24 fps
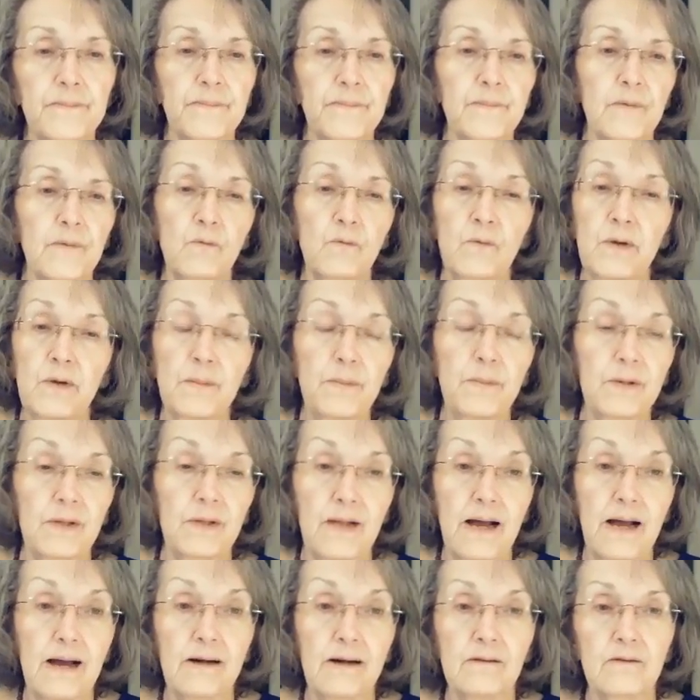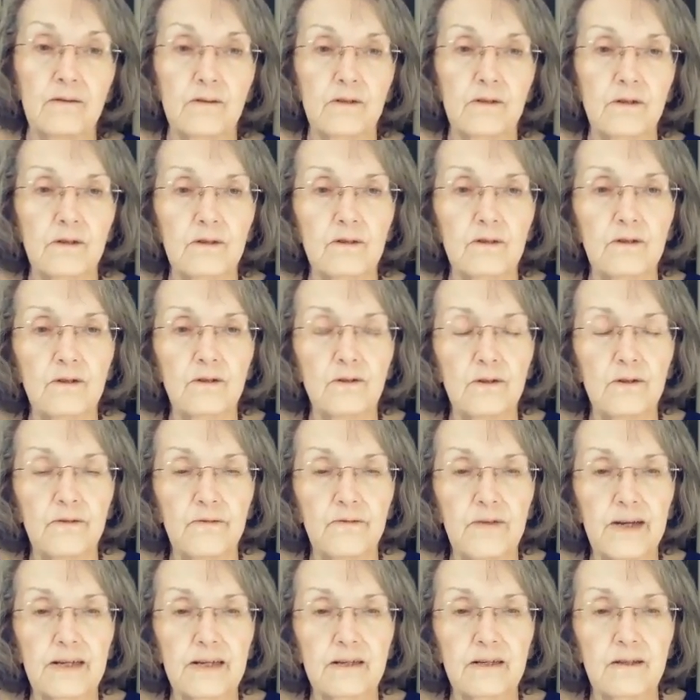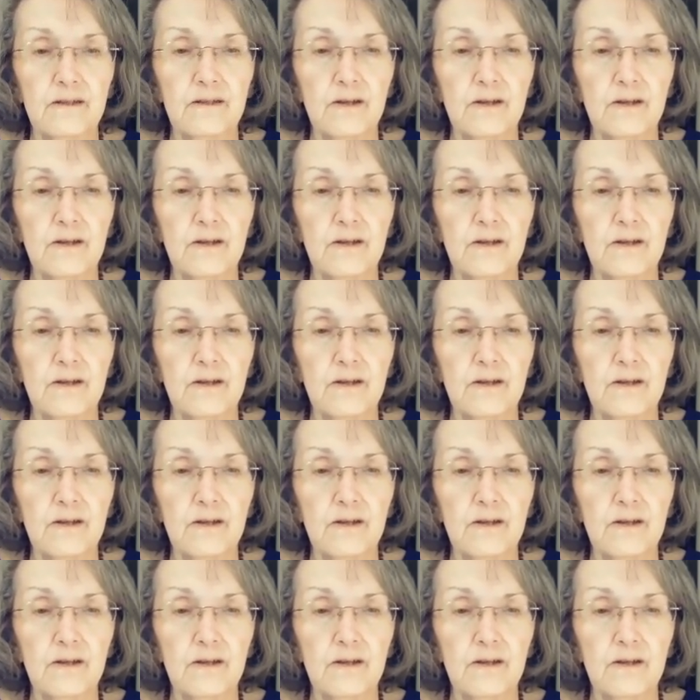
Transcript: ripple out to affect